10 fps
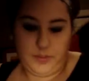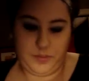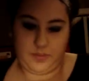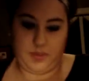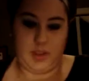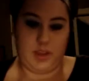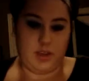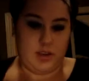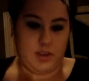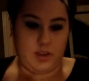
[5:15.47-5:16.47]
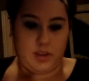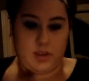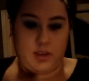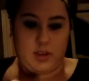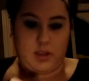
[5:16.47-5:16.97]
line.
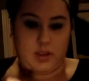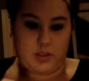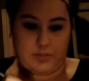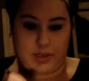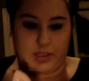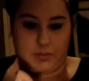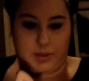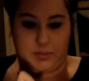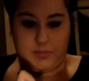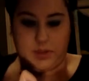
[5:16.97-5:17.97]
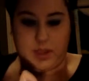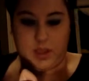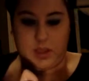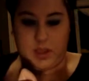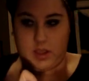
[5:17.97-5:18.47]
Just pick some up.
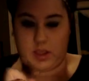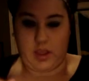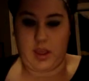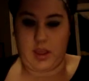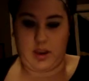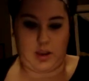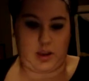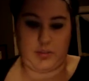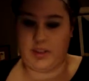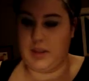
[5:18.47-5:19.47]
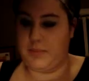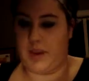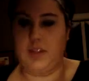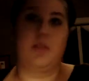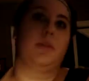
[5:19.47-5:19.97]
Now I'm not the
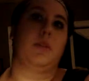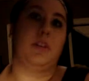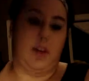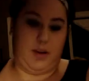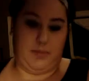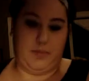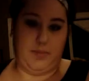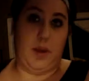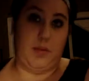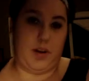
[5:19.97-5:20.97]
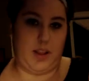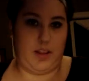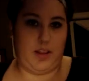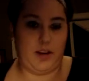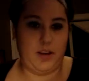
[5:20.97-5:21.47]
best with upper
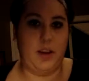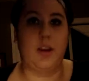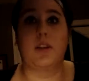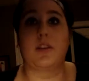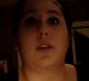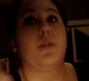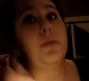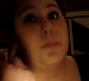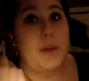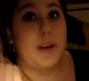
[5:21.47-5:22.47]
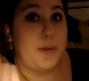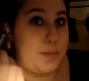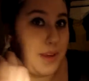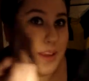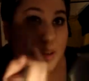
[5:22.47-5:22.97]
eyeliner, so bear
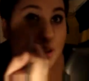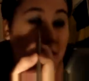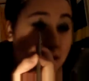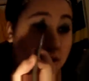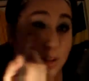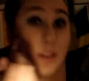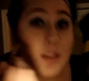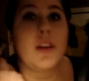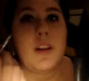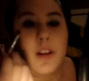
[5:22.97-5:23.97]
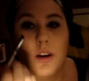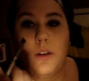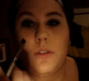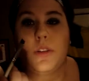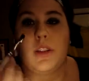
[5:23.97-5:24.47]
with me.
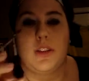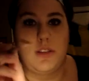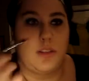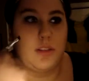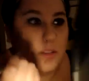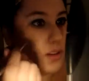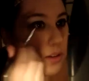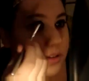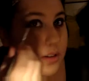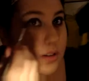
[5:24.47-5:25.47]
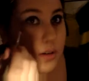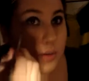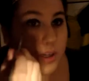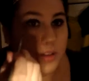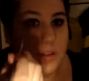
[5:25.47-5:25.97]
Hopefully this will turn
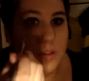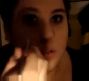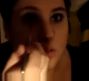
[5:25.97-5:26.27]
out well.